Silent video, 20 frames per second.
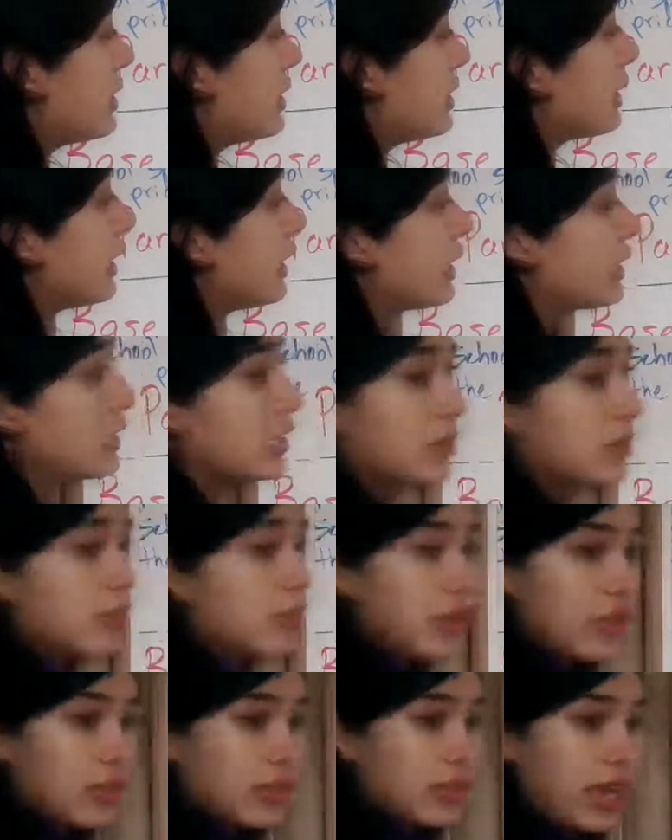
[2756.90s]
let's say I ended
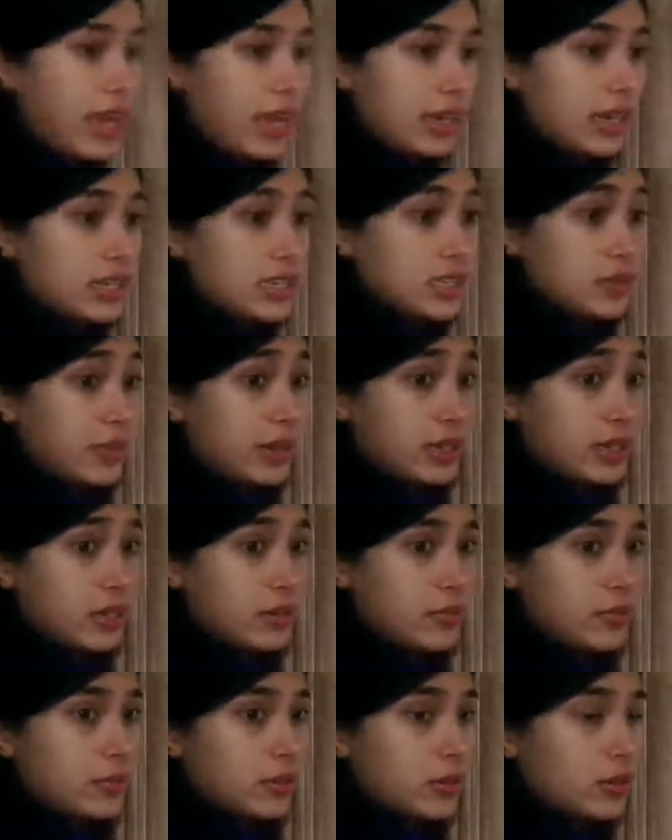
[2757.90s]
up with that as my
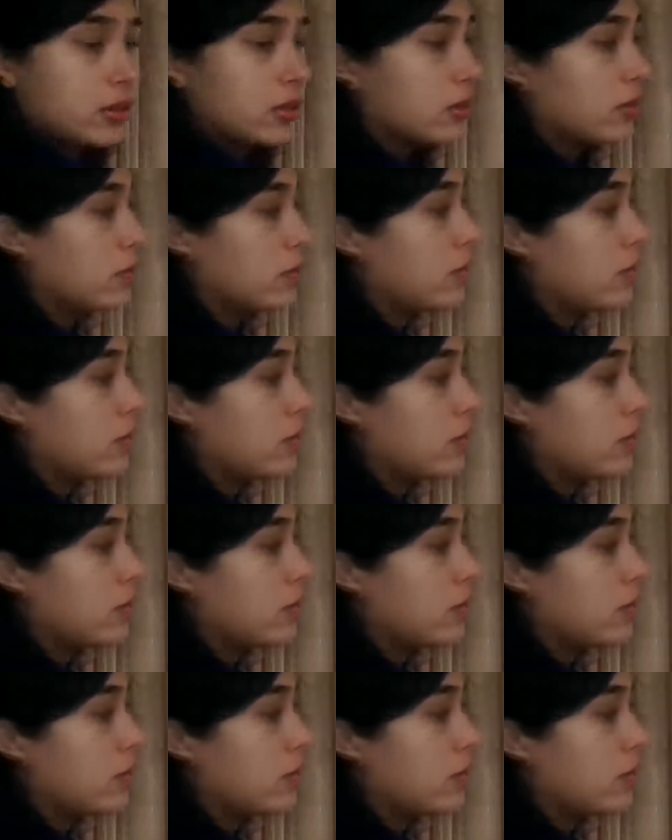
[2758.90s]
number.